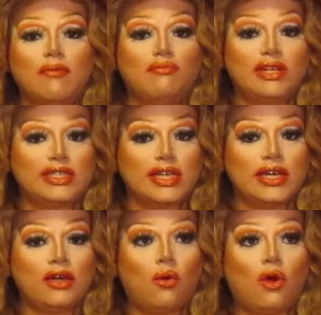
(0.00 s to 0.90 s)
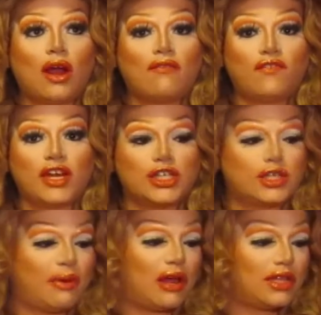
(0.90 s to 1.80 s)
missing or unfinished
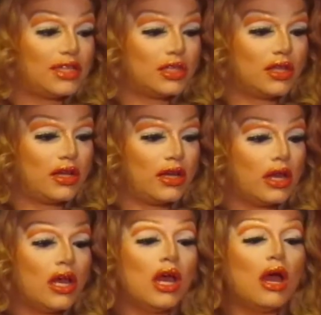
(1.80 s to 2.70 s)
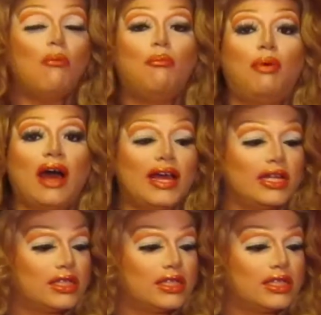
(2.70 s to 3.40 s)
about this look. But